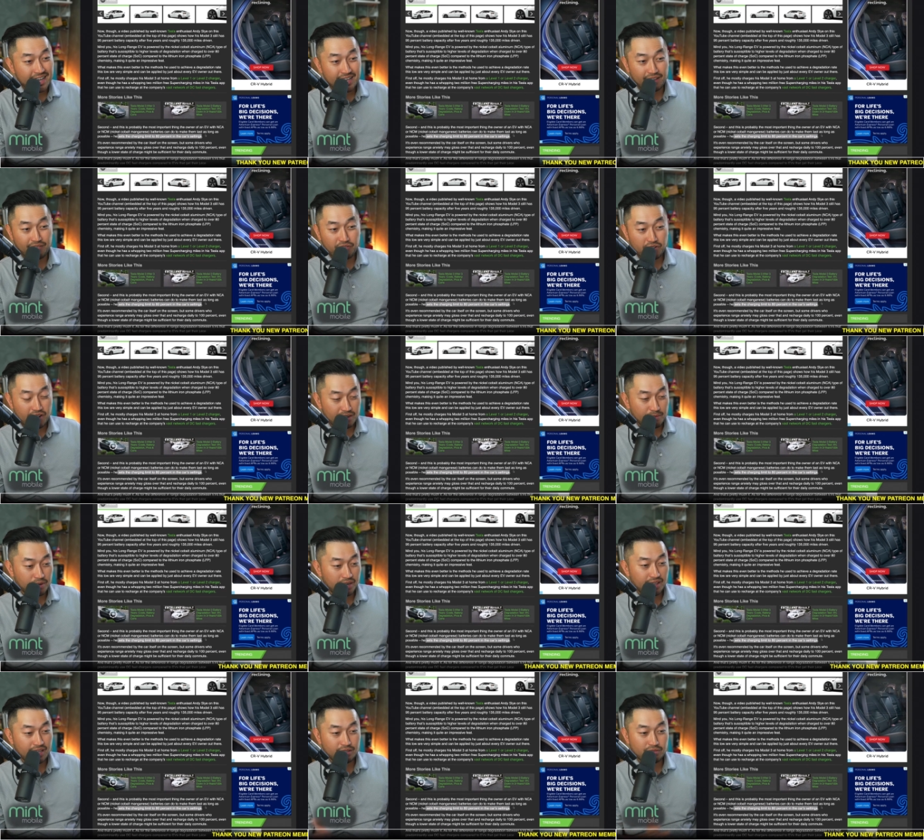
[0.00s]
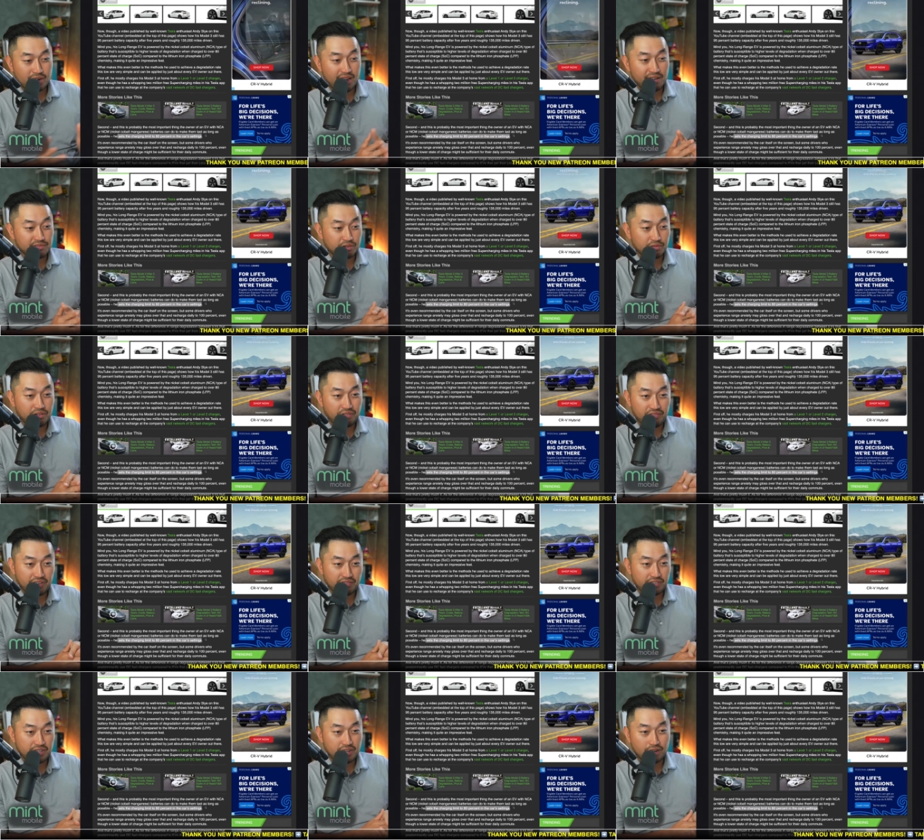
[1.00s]
if you're anybody that drives over
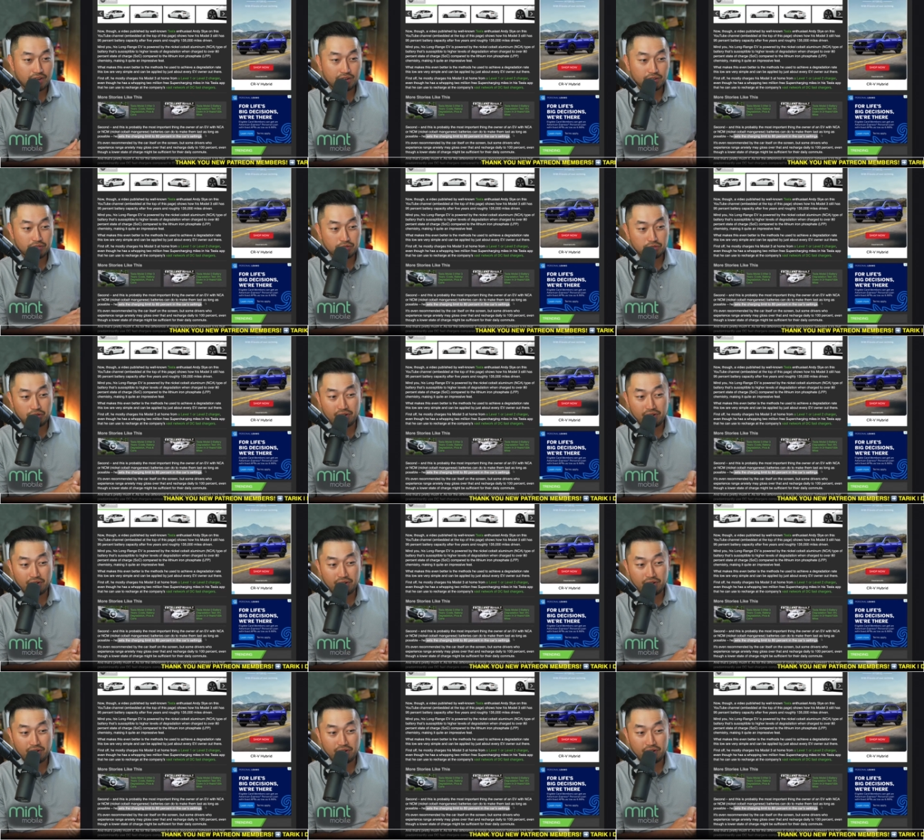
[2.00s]
50, 100,